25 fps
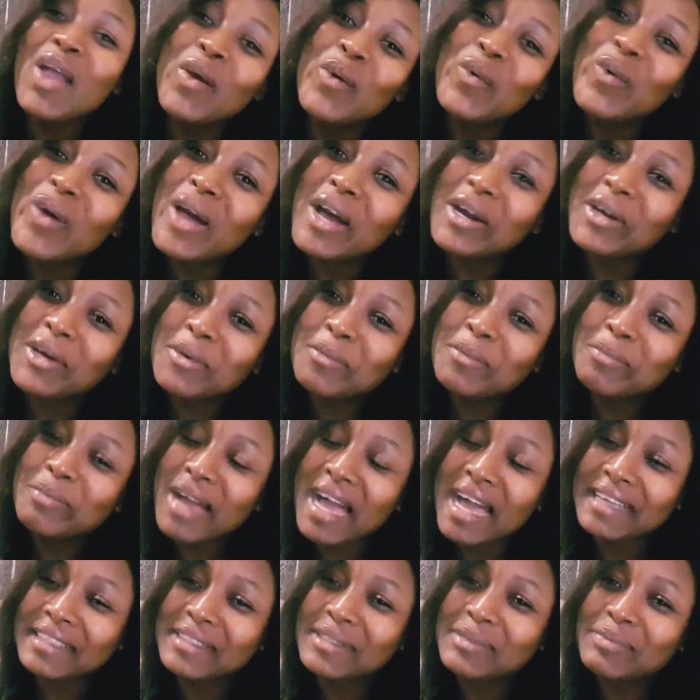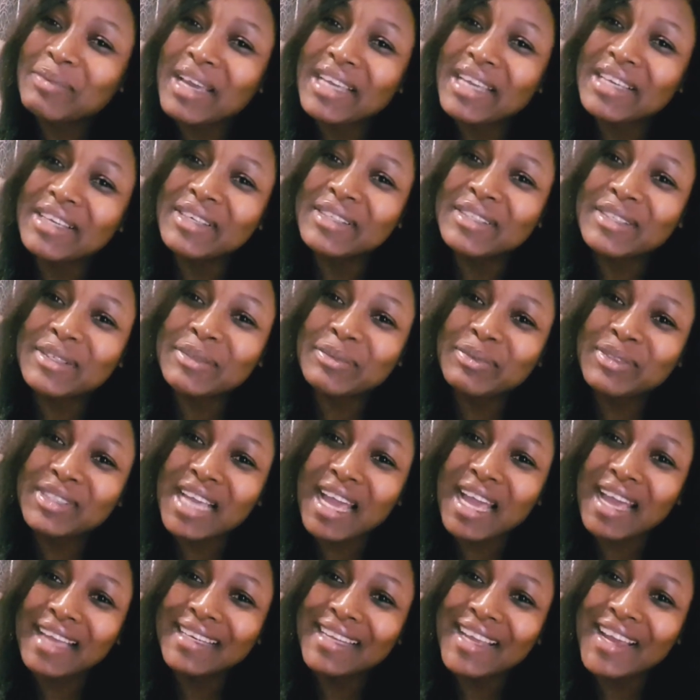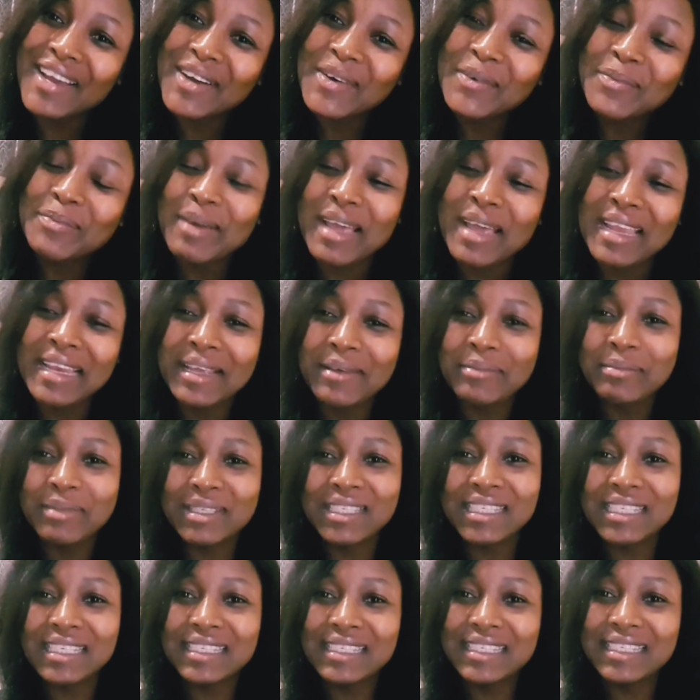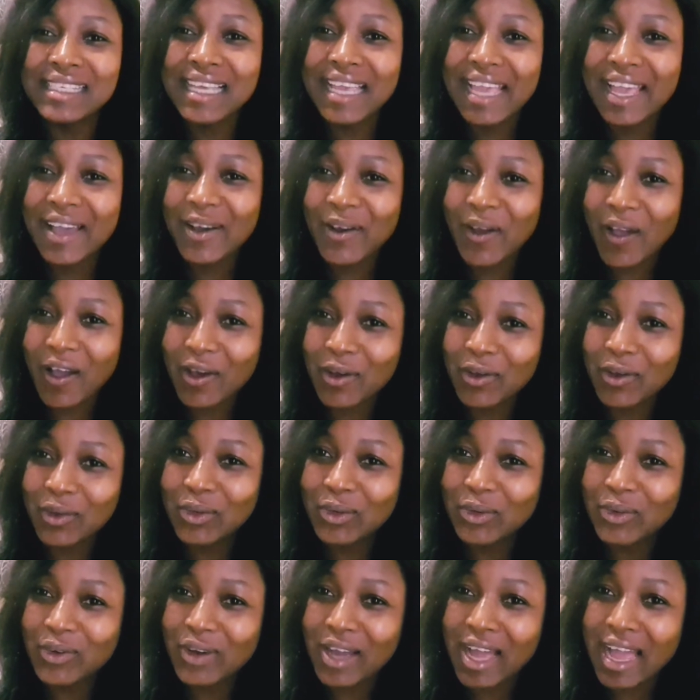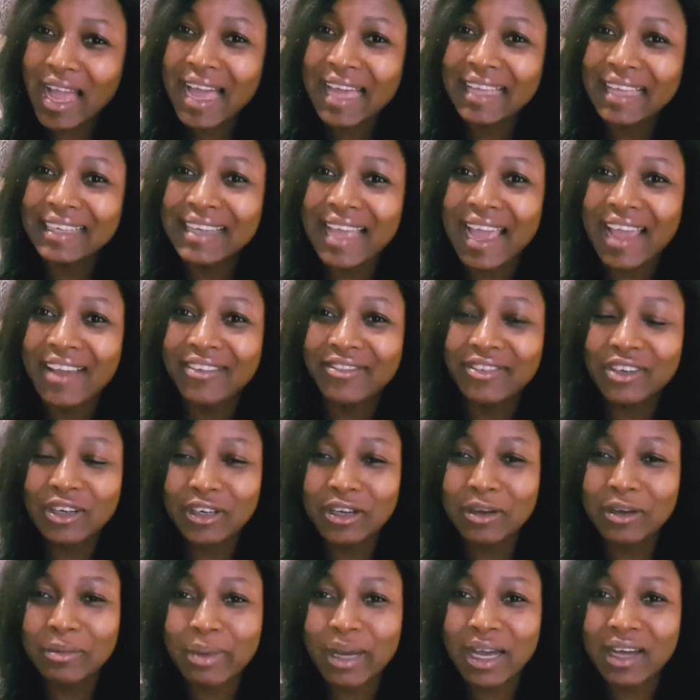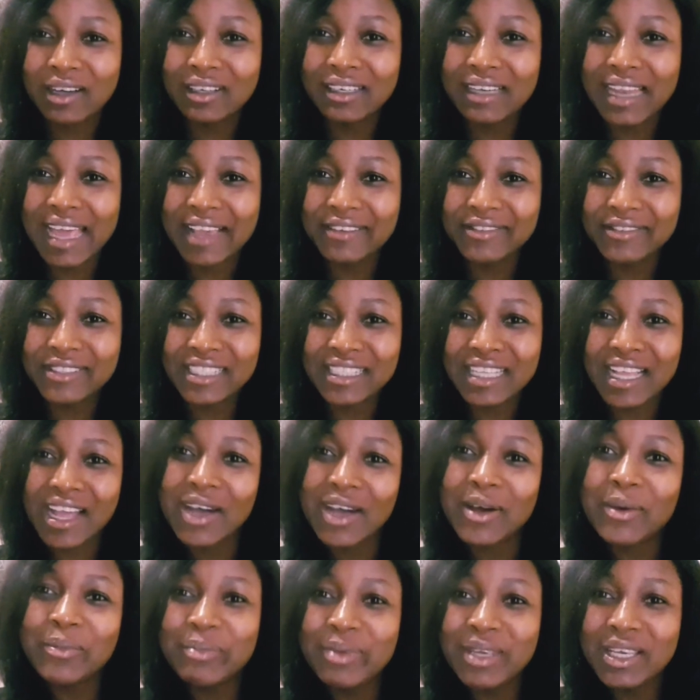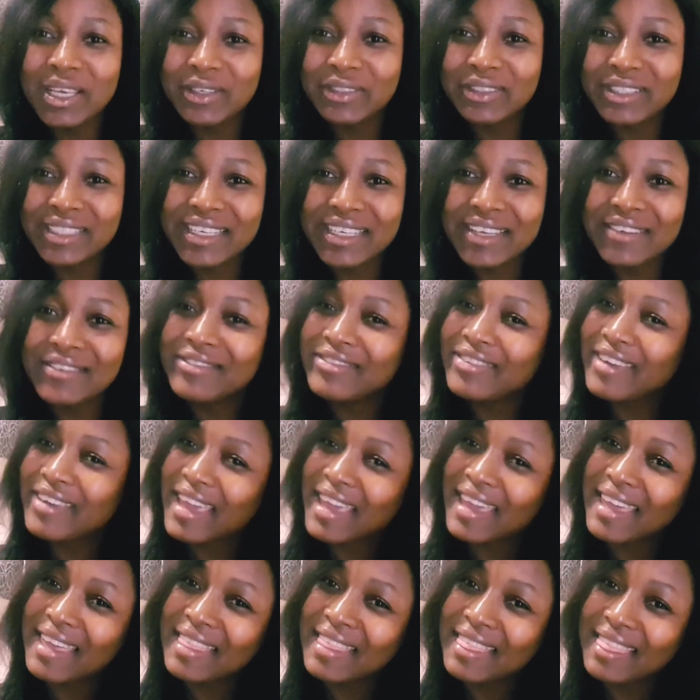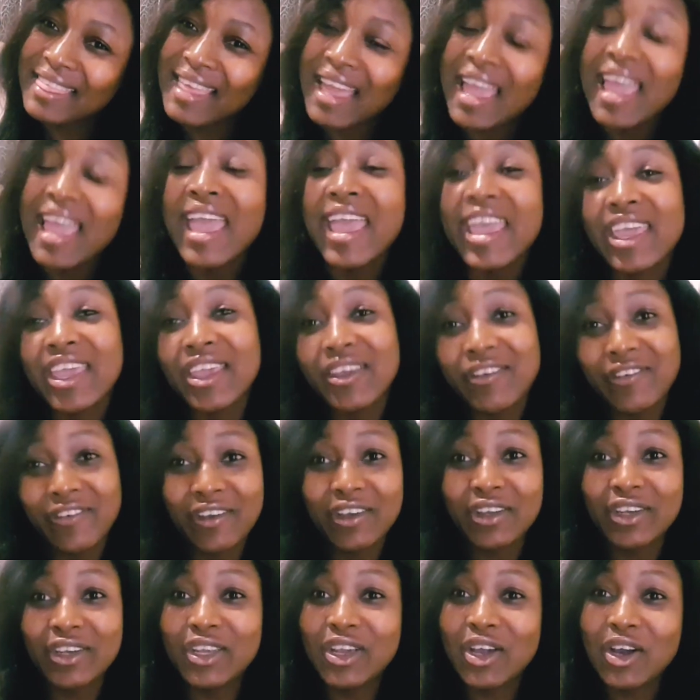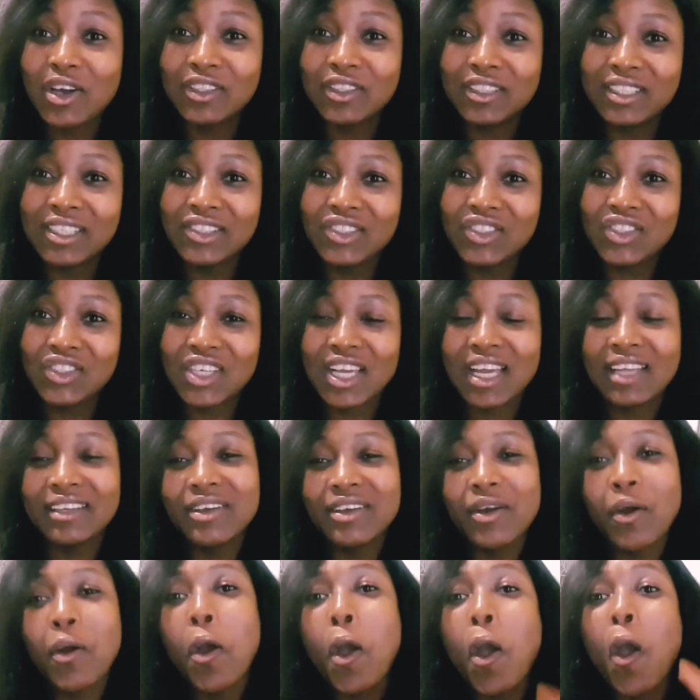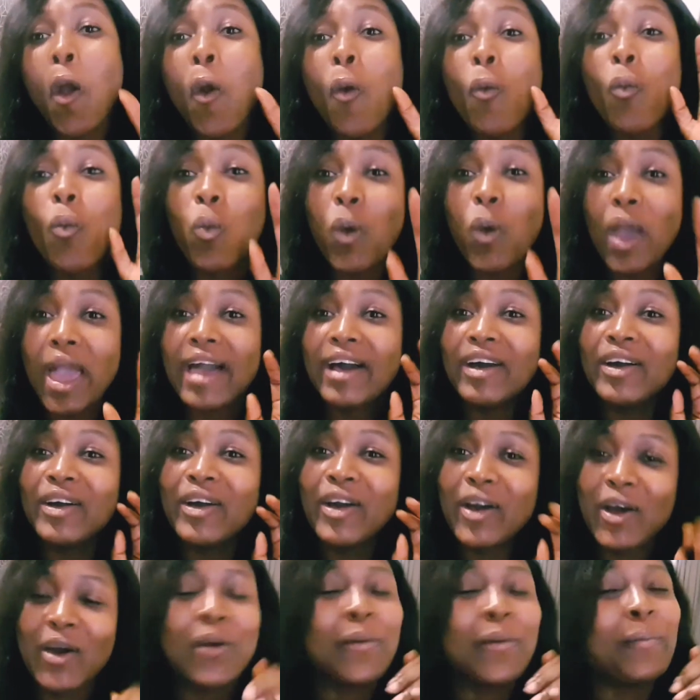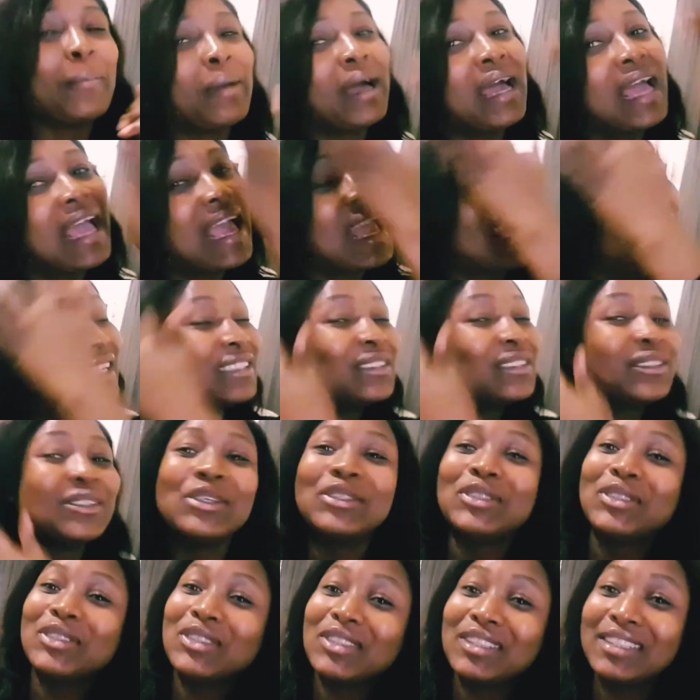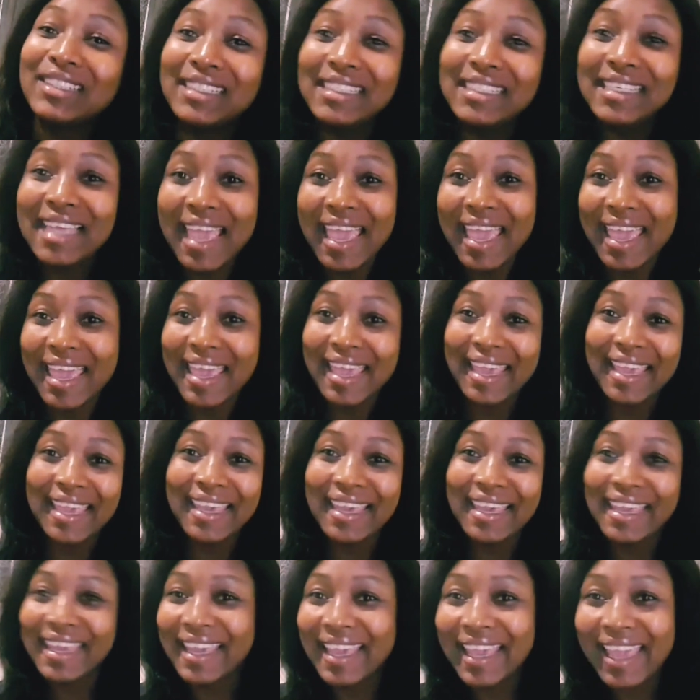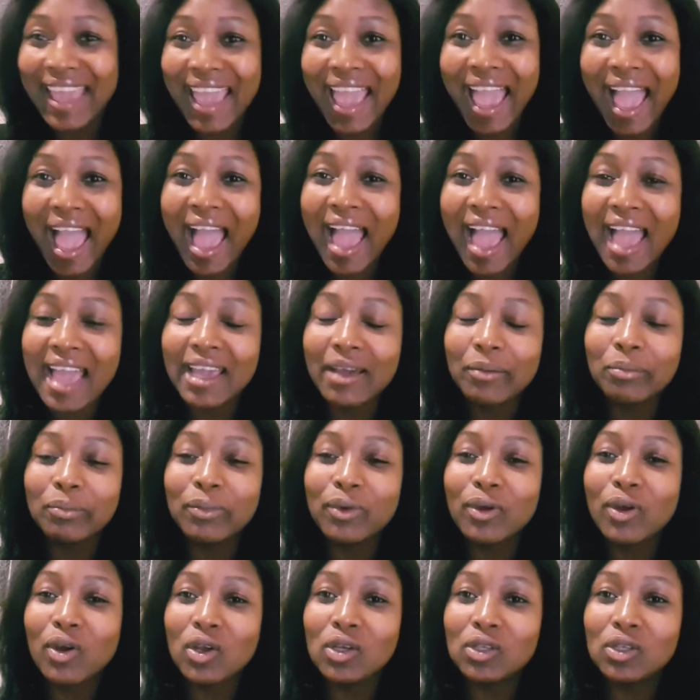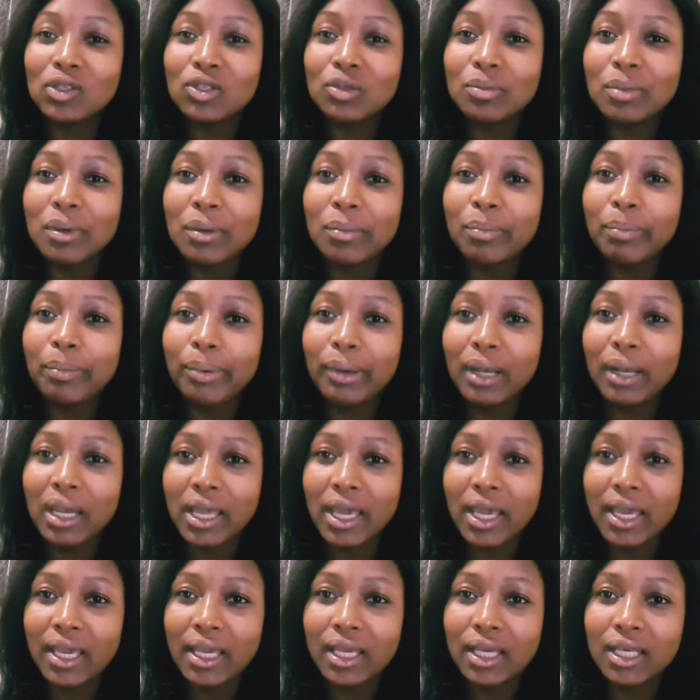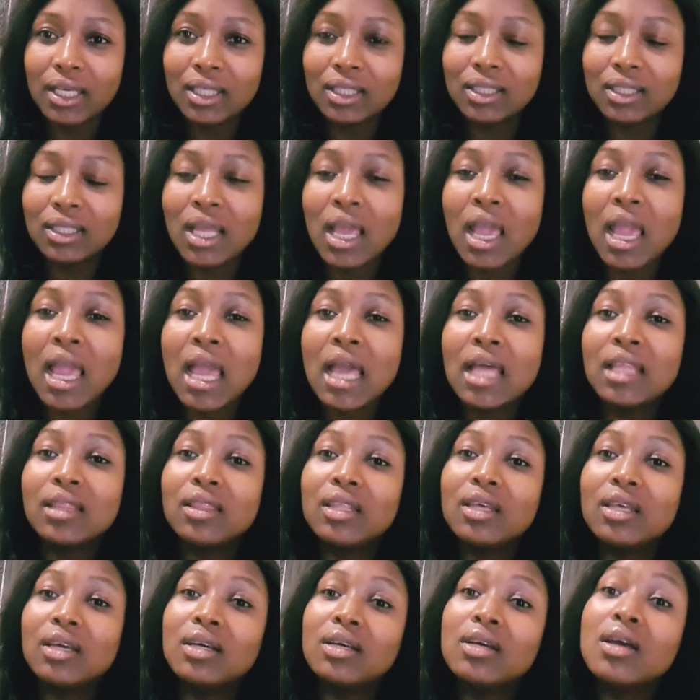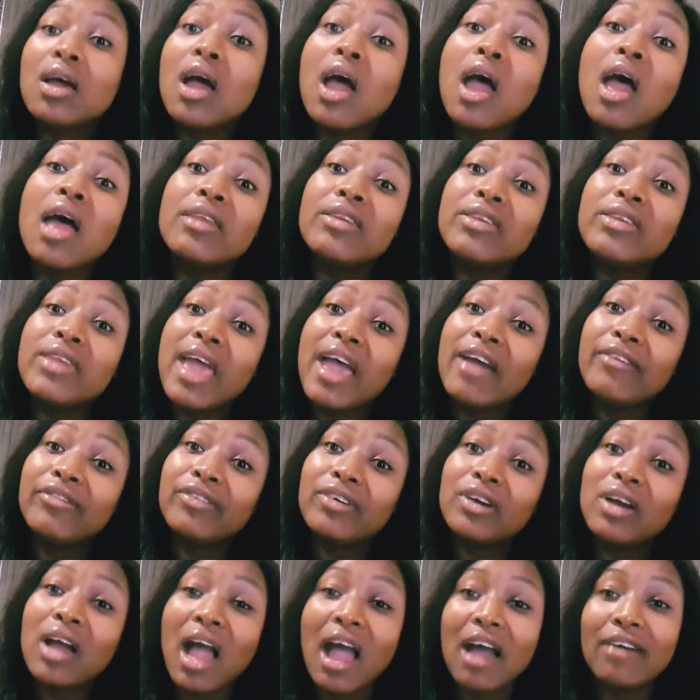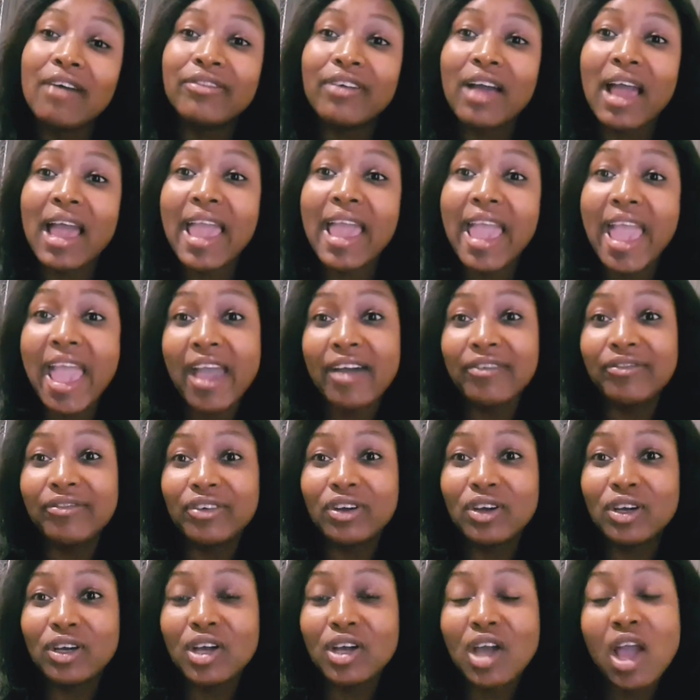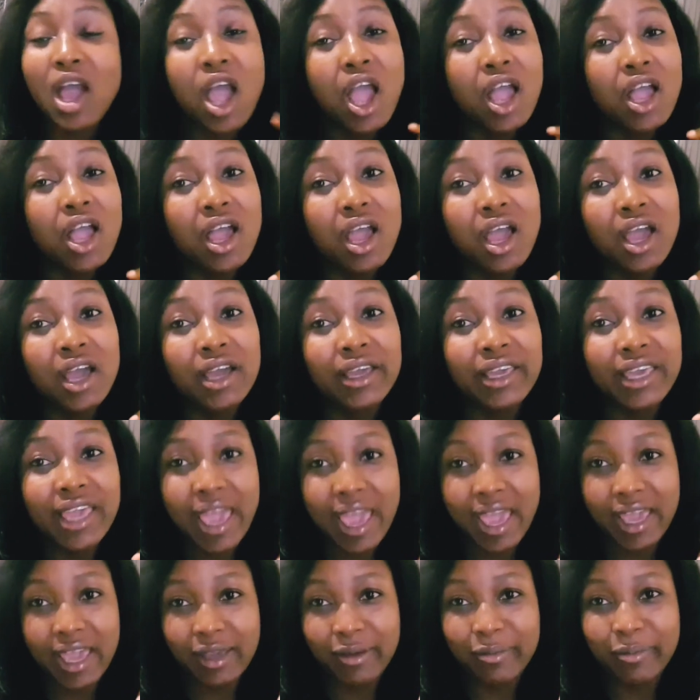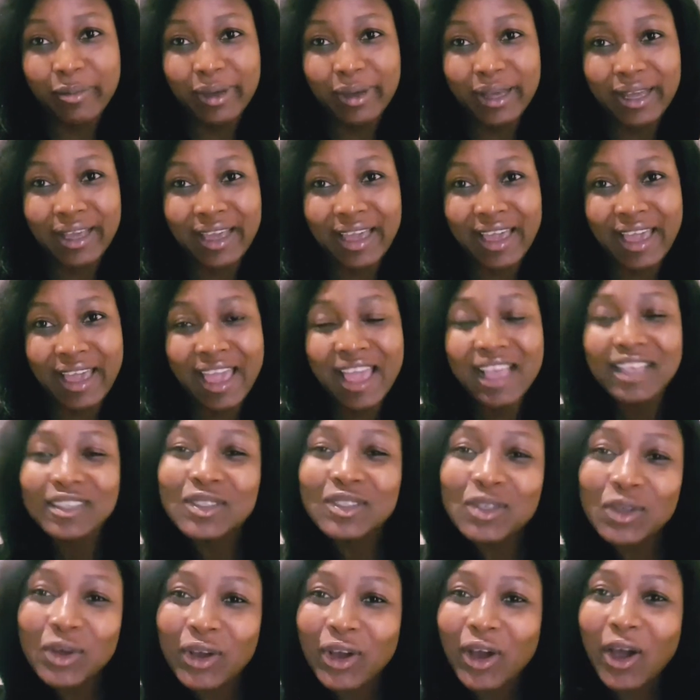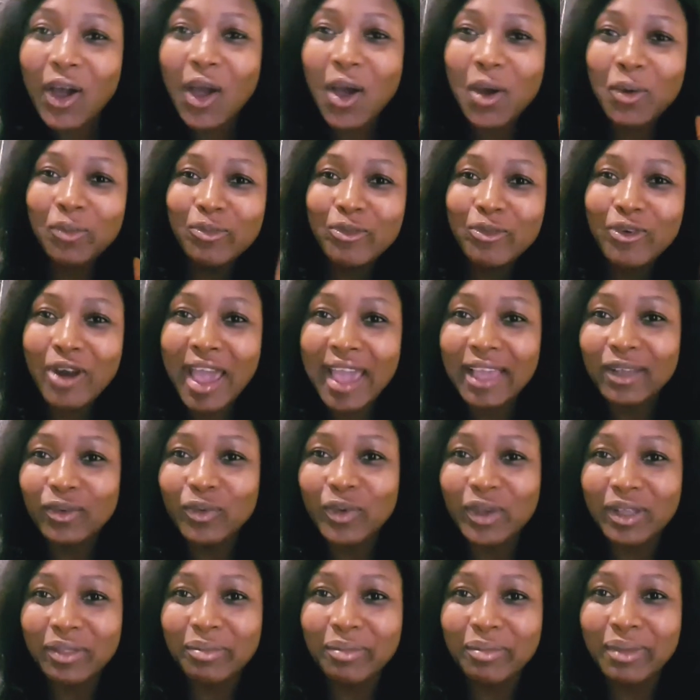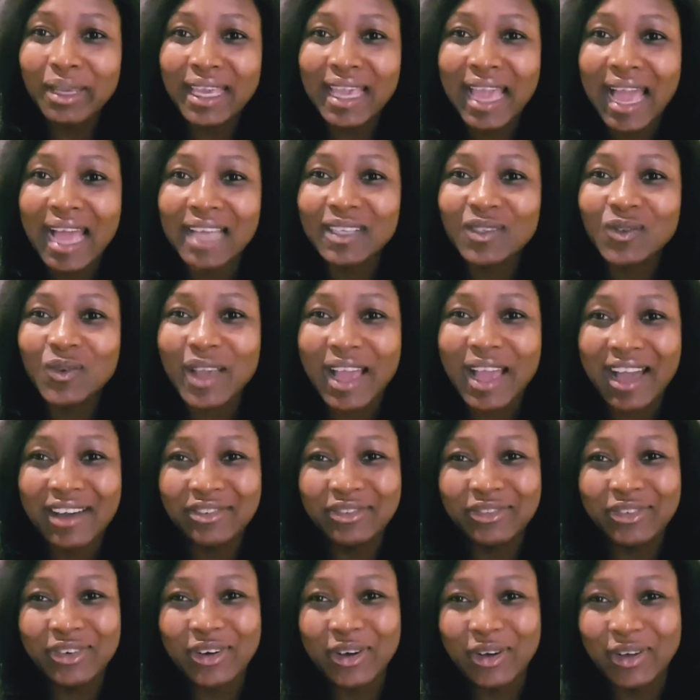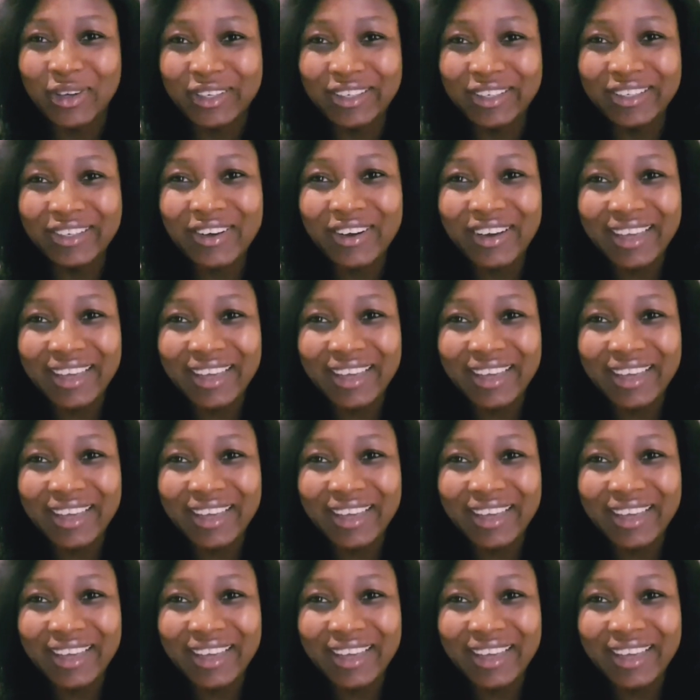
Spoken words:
Welcome back to my YouTube channel. My name is Sissy Ewa and I vlog about lifestyle, beauty, faith. If you're new on this channel, welcome. So today I am going to be playing the Never Have I Ever game. So come right with me as we have fun,